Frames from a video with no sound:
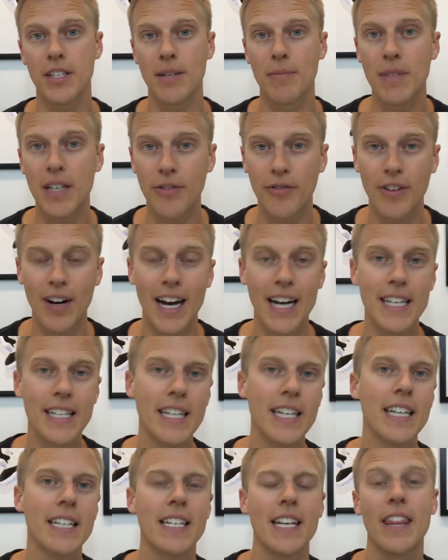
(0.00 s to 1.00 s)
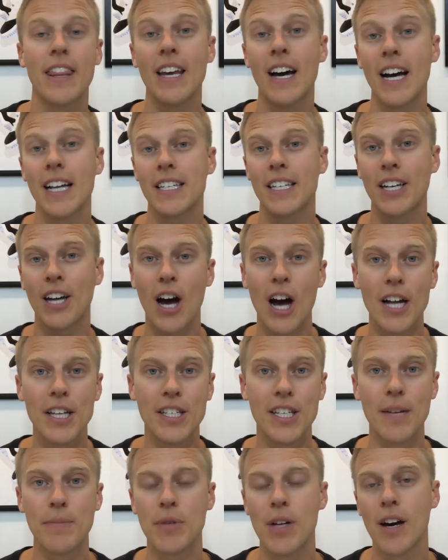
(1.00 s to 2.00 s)
some different ideas and thoughts and
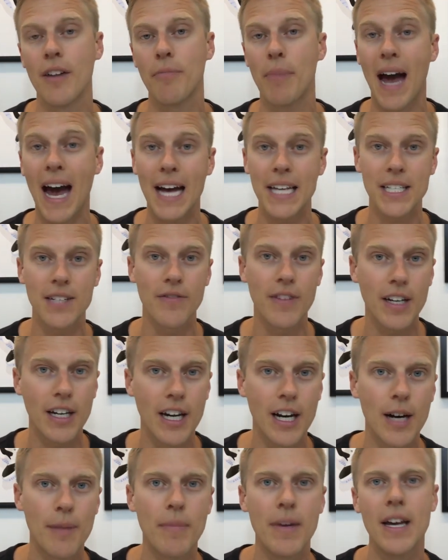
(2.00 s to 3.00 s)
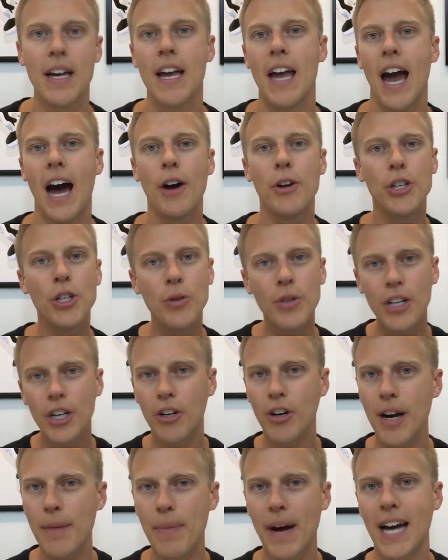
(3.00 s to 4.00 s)
concepts of passive income, how you can
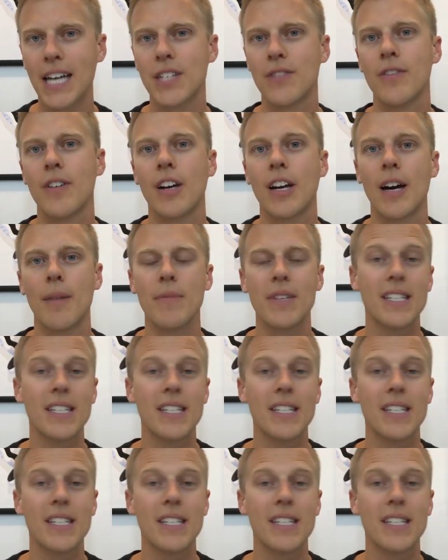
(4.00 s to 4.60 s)
create passive income.